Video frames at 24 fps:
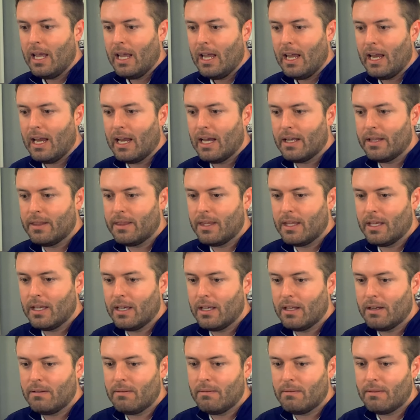and
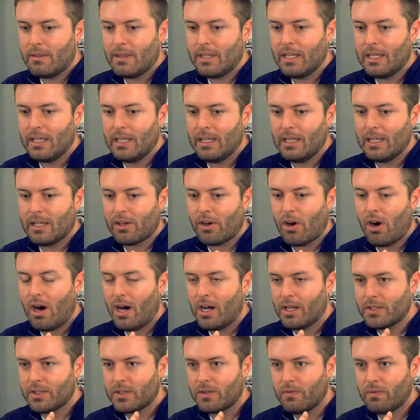then the
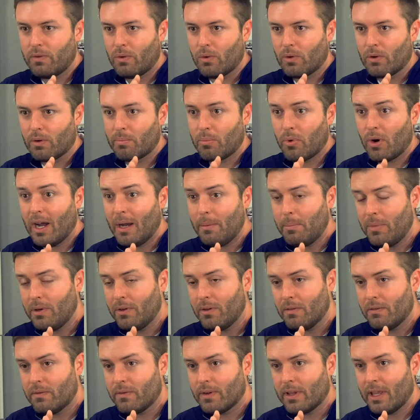cost for prep
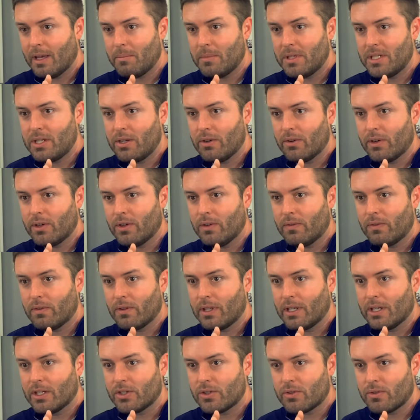for that material, for
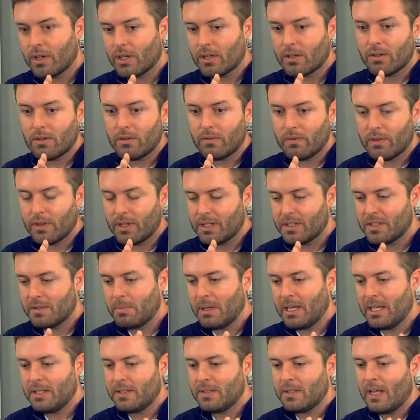the instructor, for the
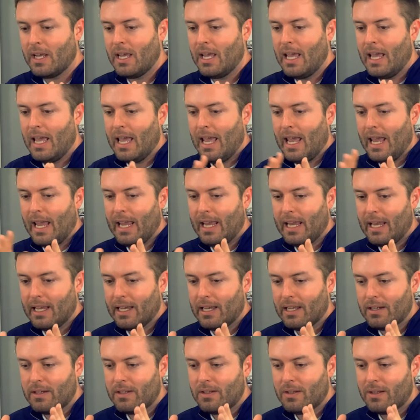in-space,
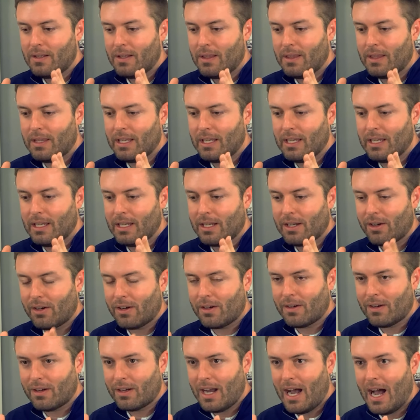and the
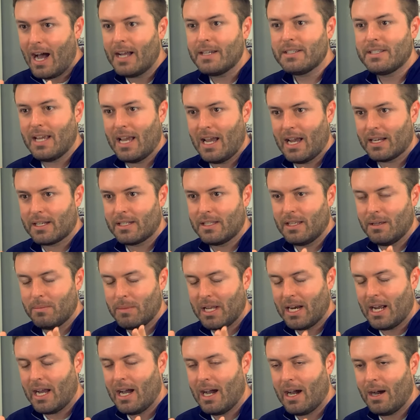contact, the
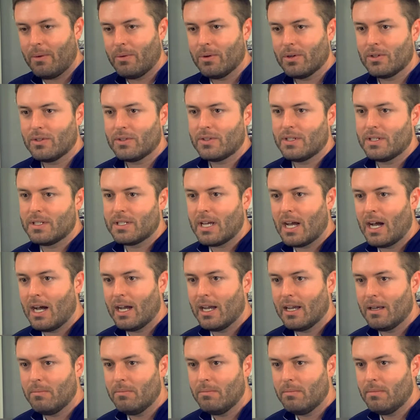amount of hours and
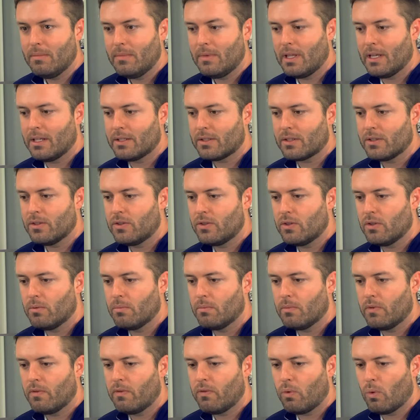time that's
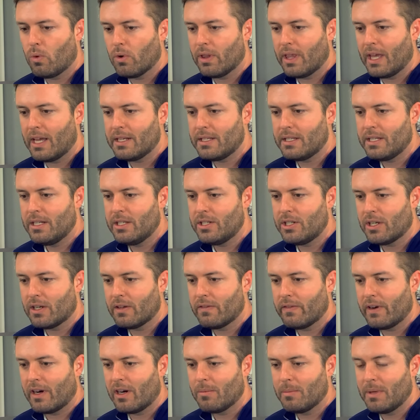consumed for that teaching
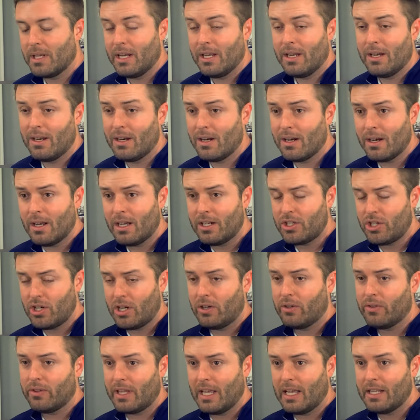environment. And in a
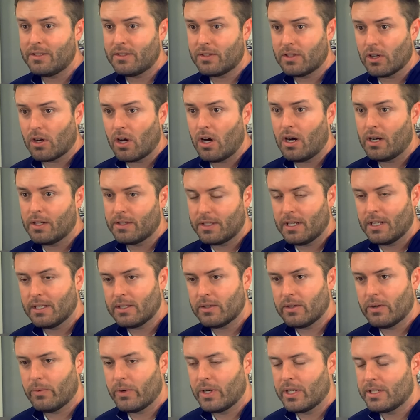nutshell, that's the cost.
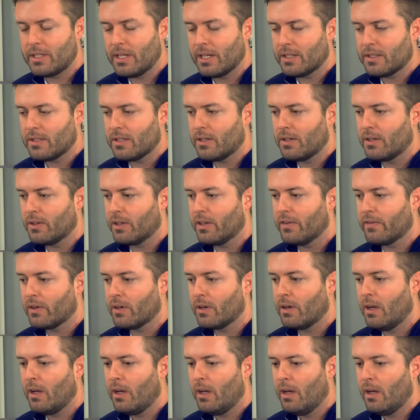That's what it takes to deliver.